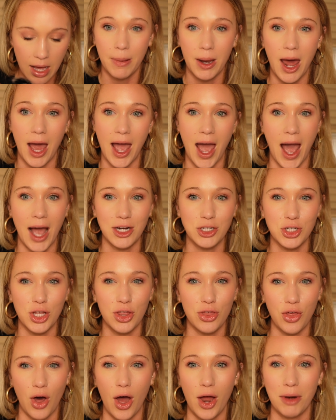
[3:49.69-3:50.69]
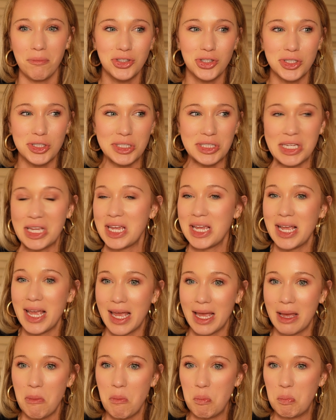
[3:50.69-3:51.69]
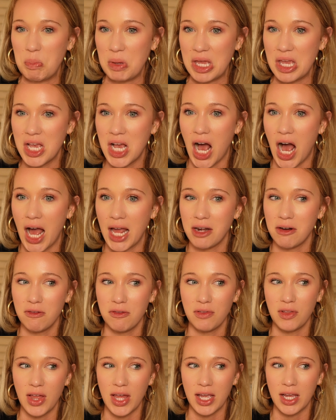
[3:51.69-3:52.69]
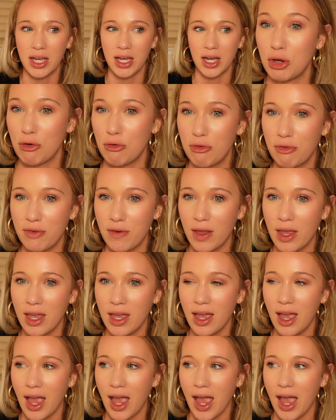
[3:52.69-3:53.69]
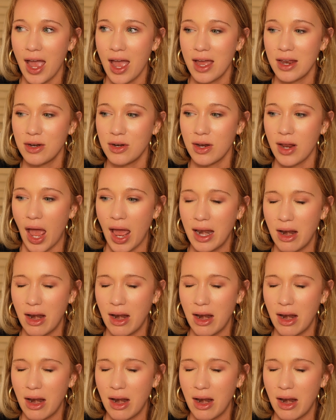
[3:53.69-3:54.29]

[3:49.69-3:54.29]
But I actually thought just seeing him be kind of like goofy and